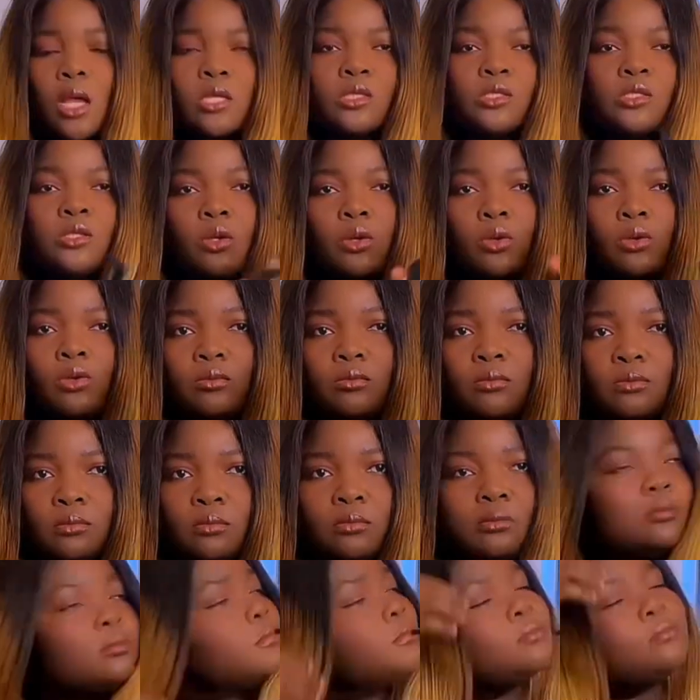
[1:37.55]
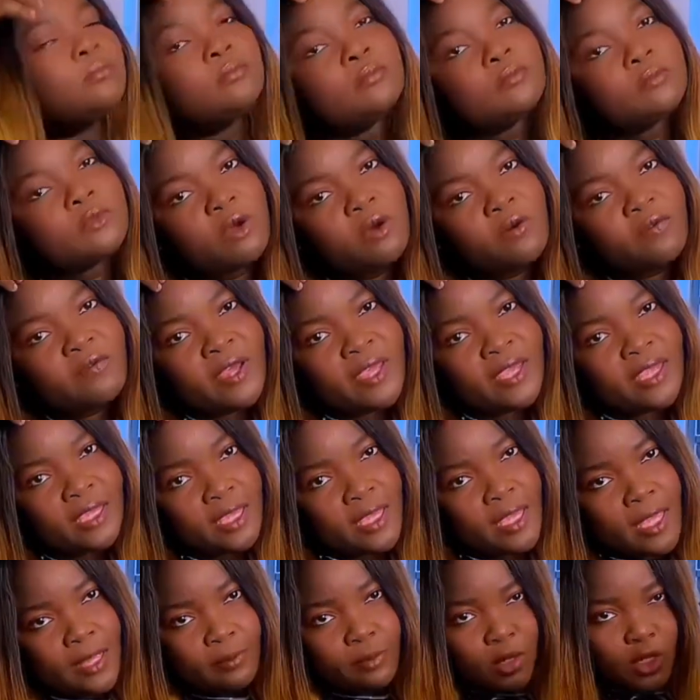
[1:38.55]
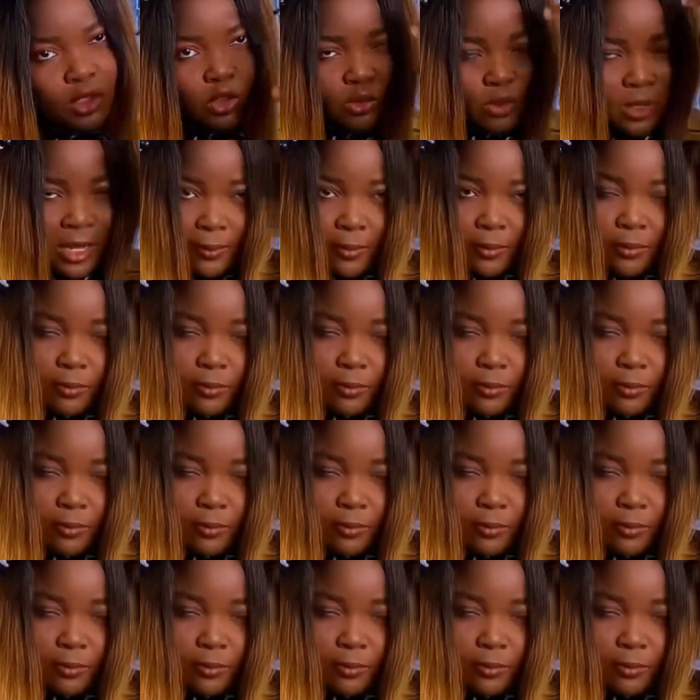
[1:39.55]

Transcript: So over here, I'm going to